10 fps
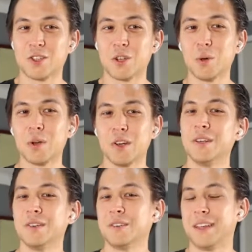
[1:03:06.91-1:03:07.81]
so
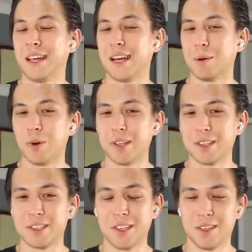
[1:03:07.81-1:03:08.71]
good that I'm willing
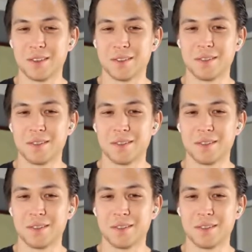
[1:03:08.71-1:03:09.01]
to